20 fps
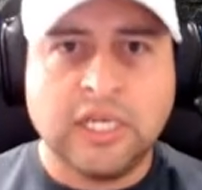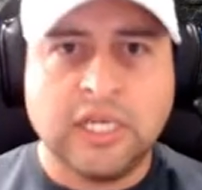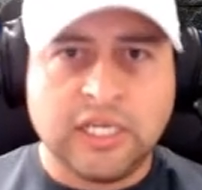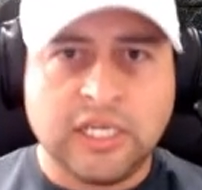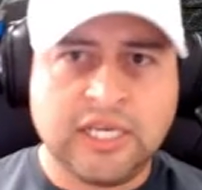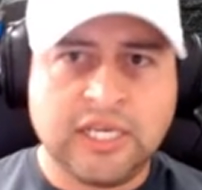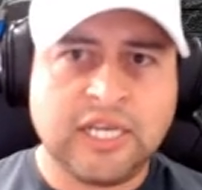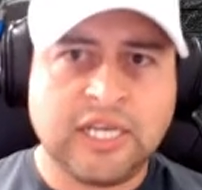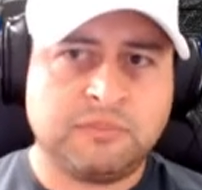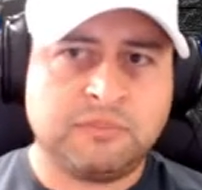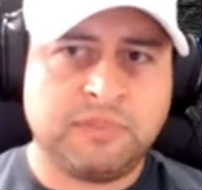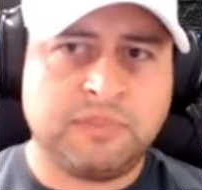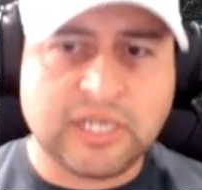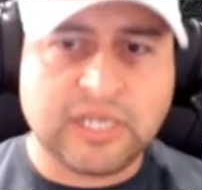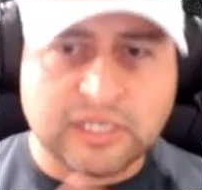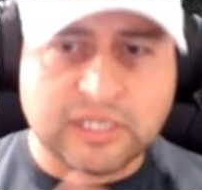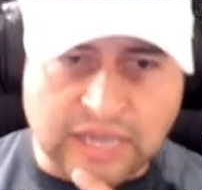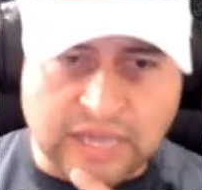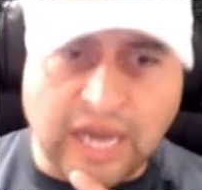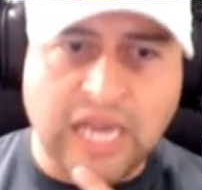Yes,
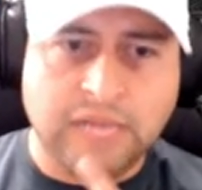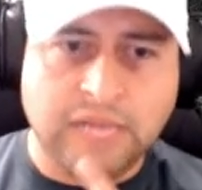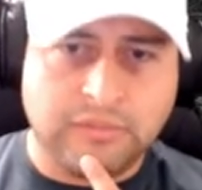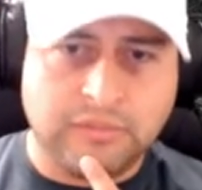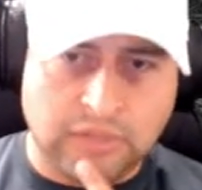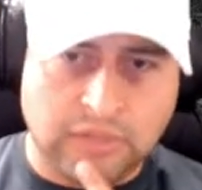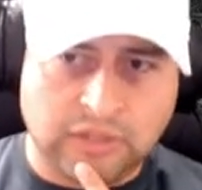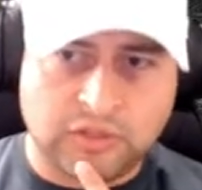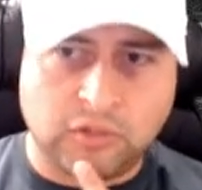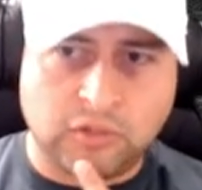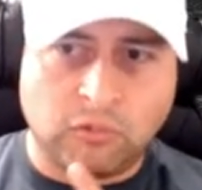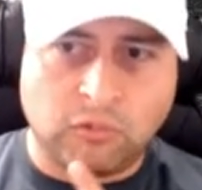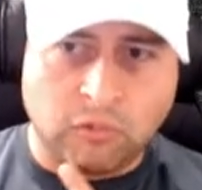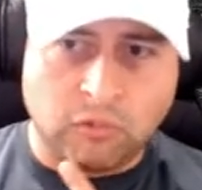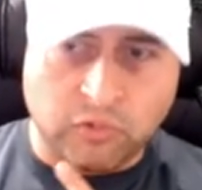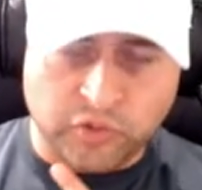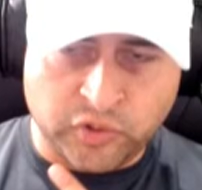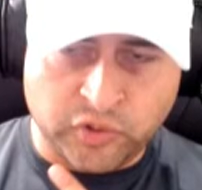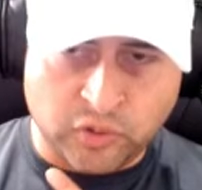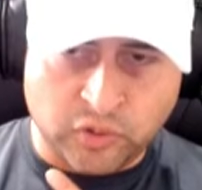because I am among the
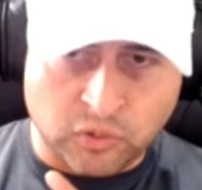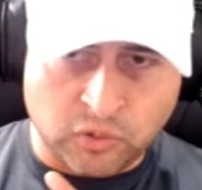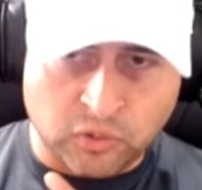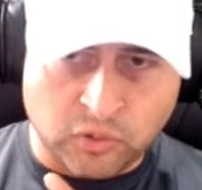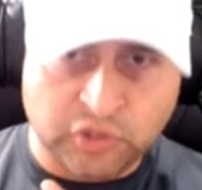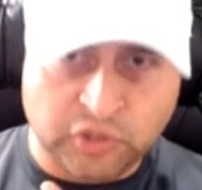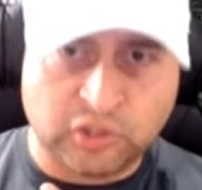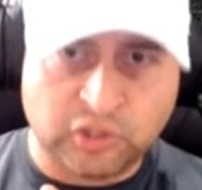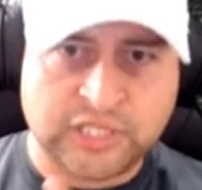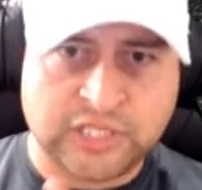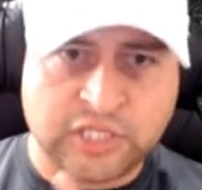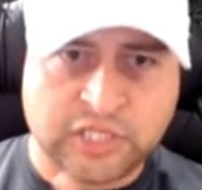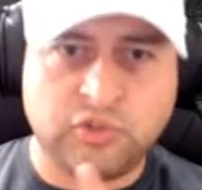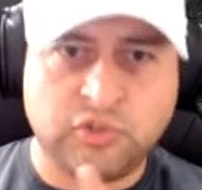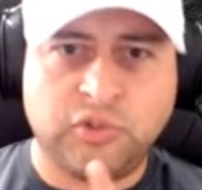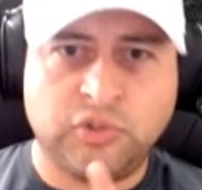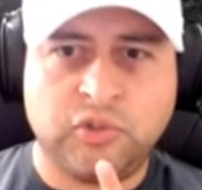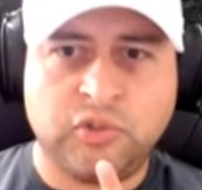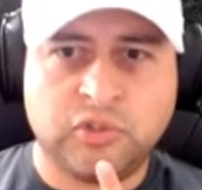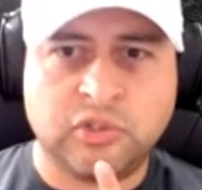Windows Central
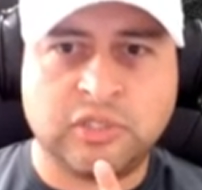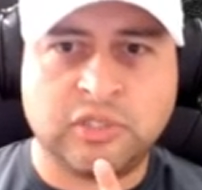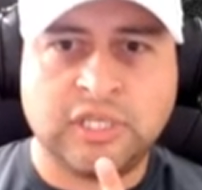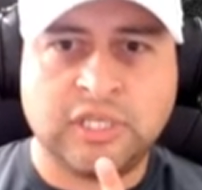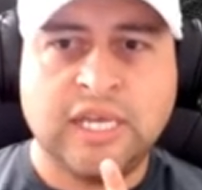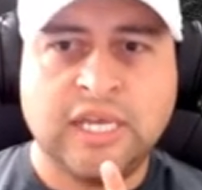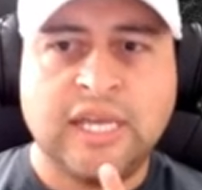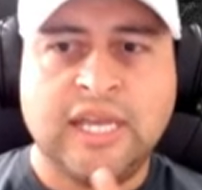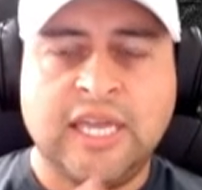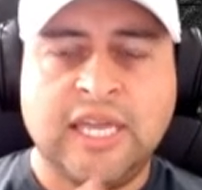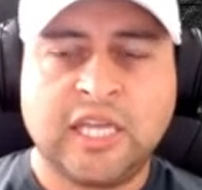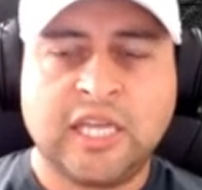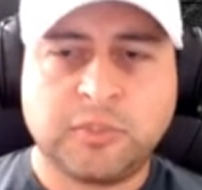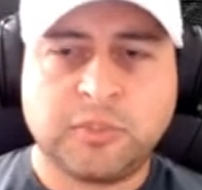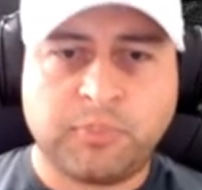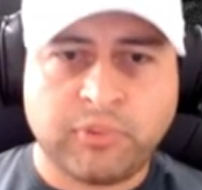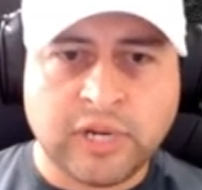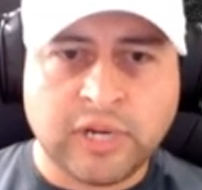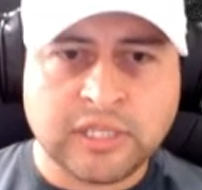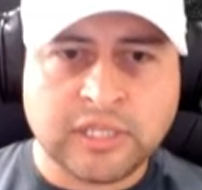users
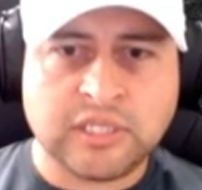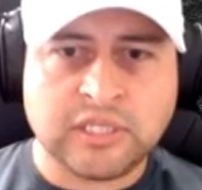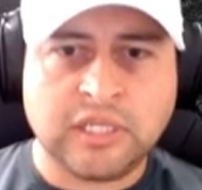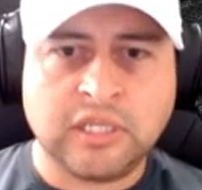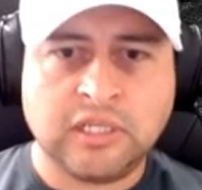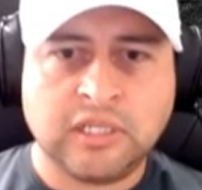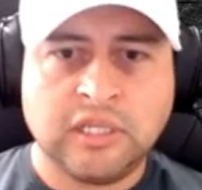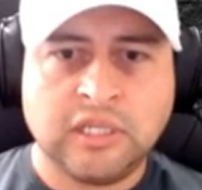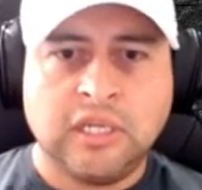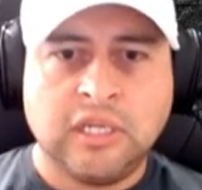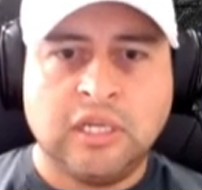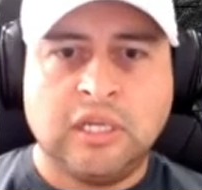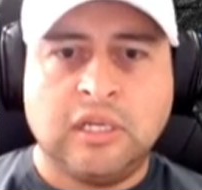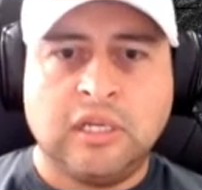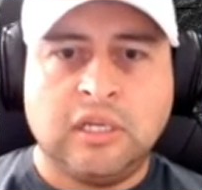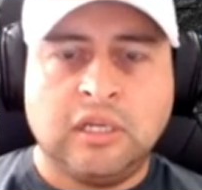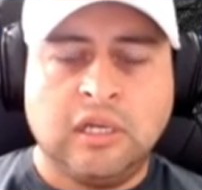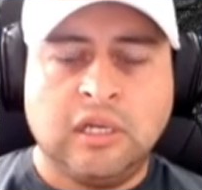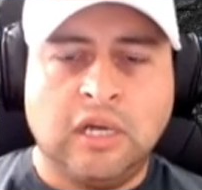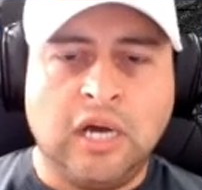expressing
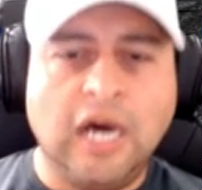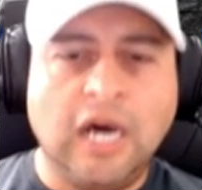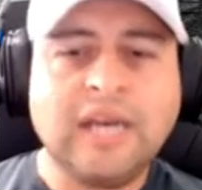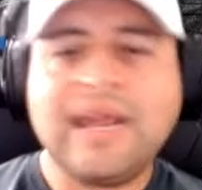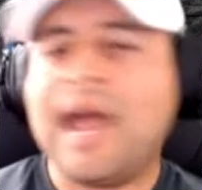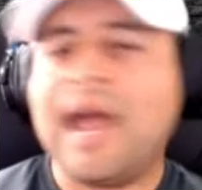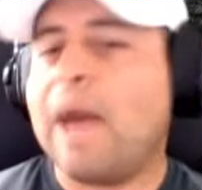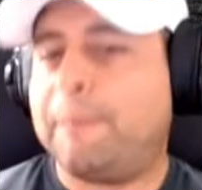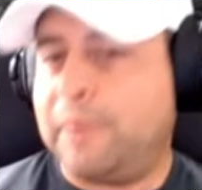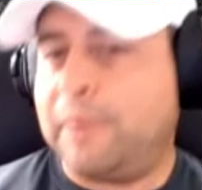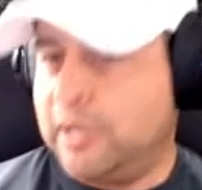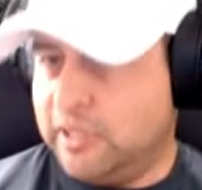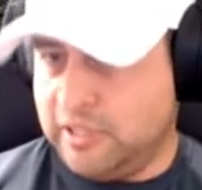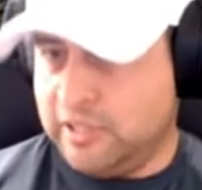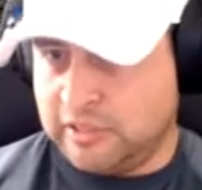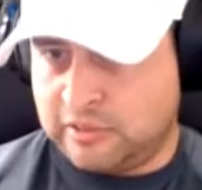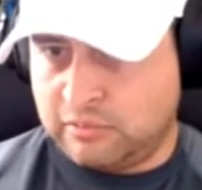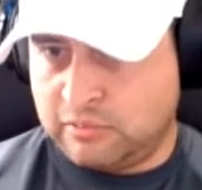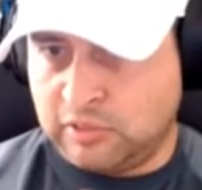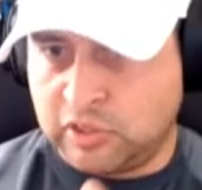
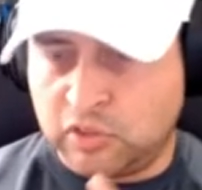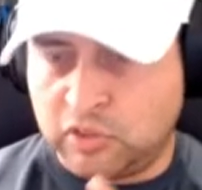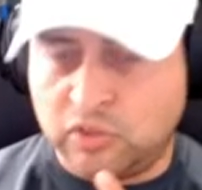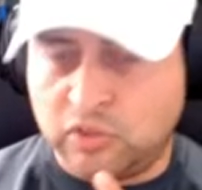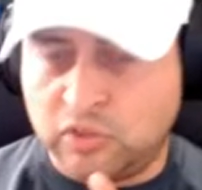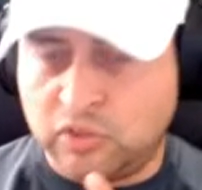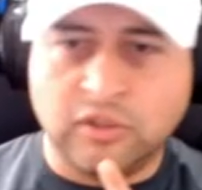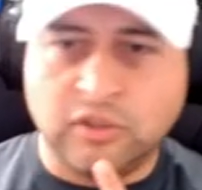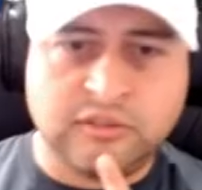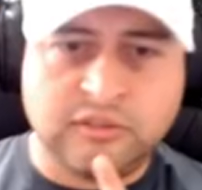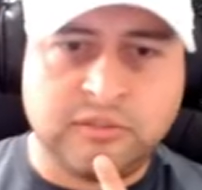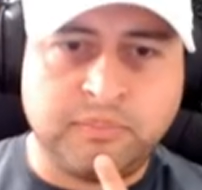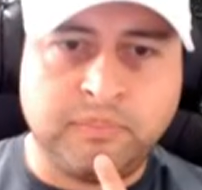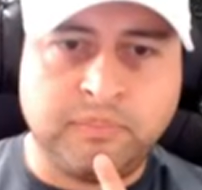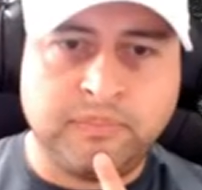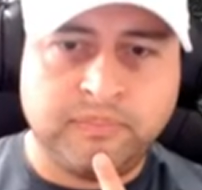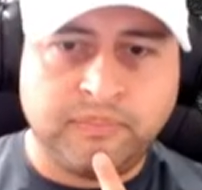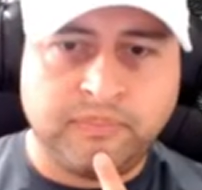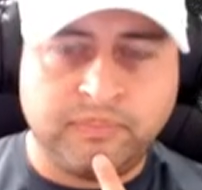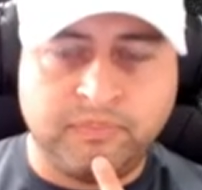unhappiness with the Duo's
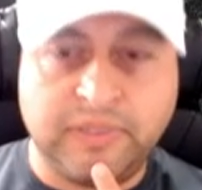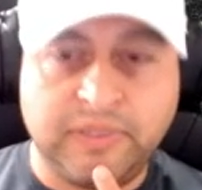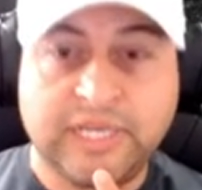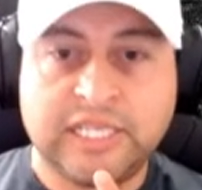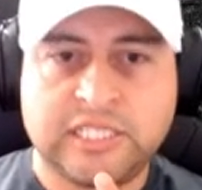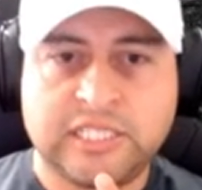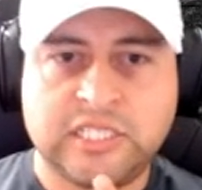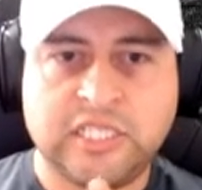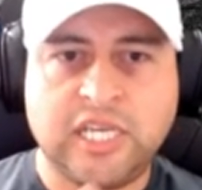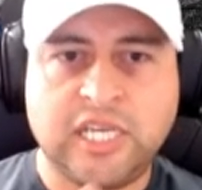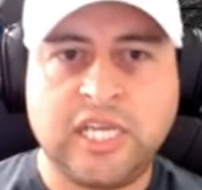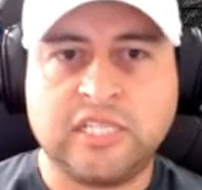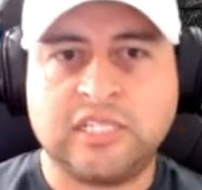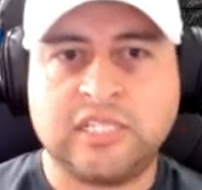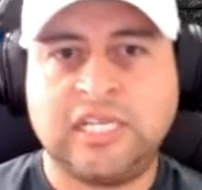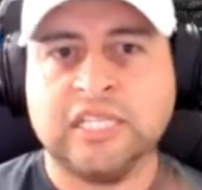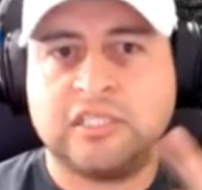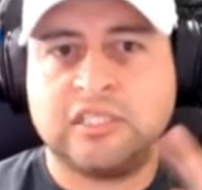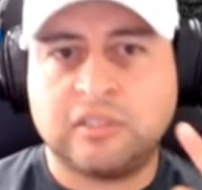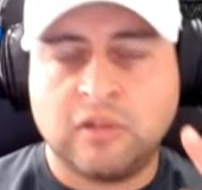biggest change, and
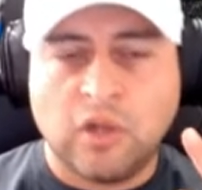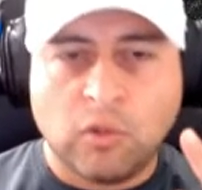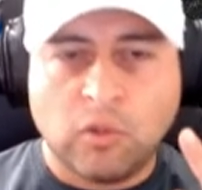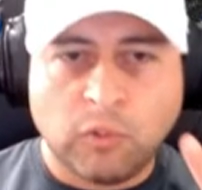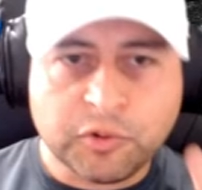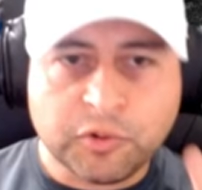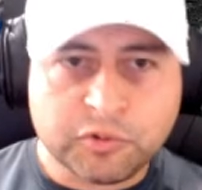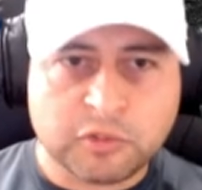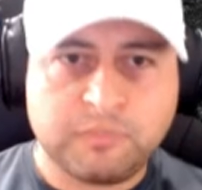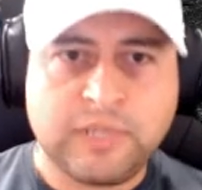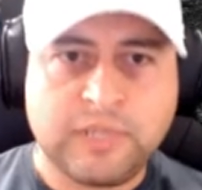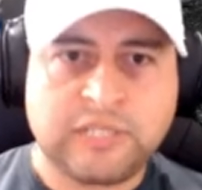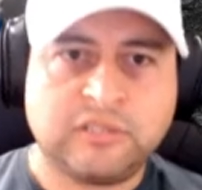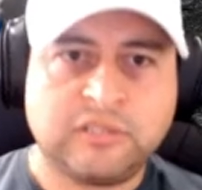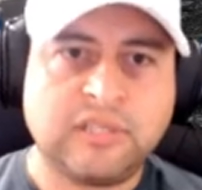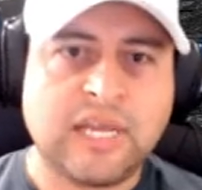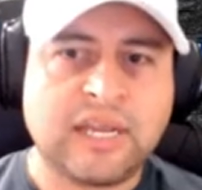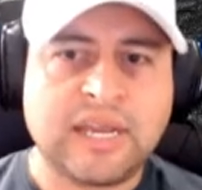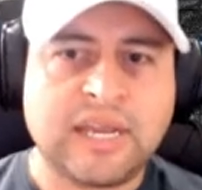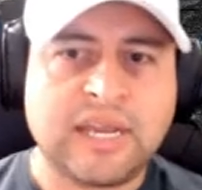that's with respect to
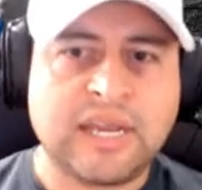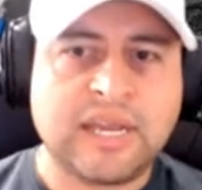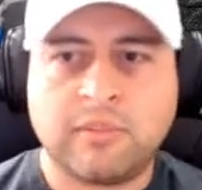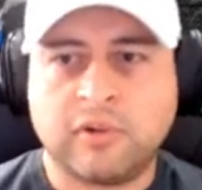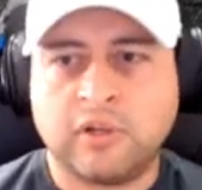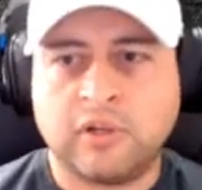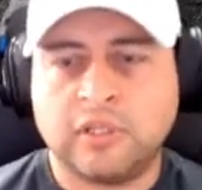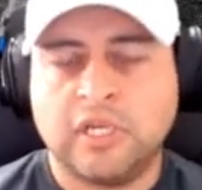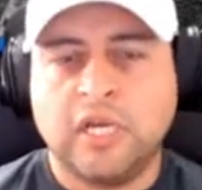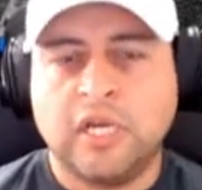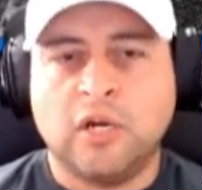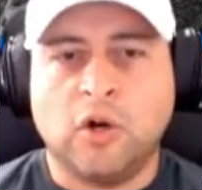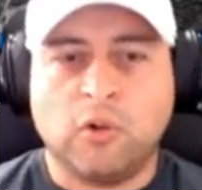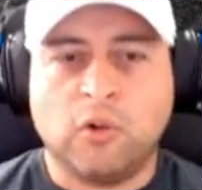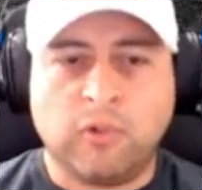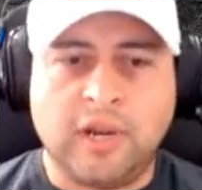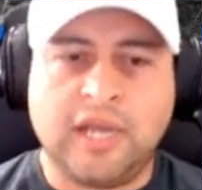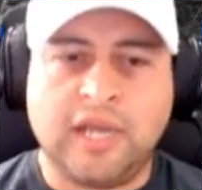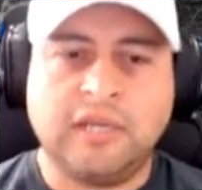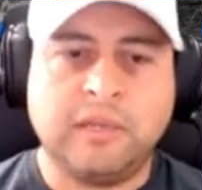that camera
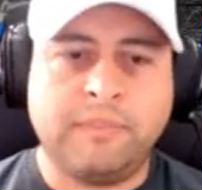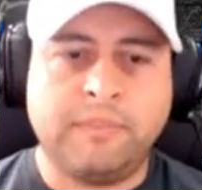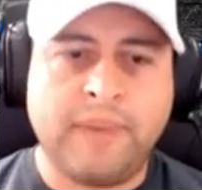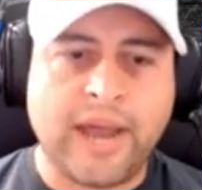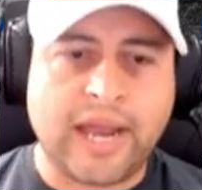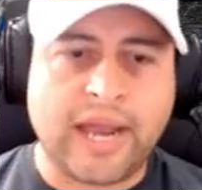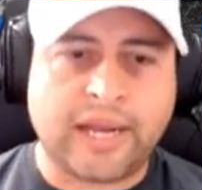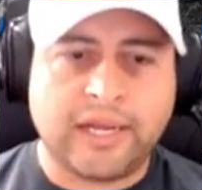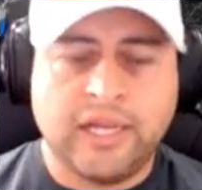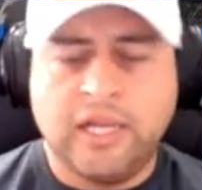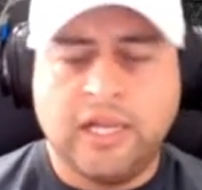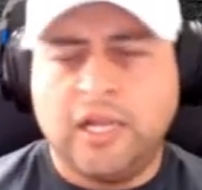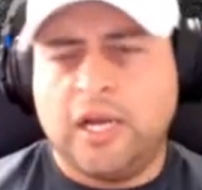array in the back.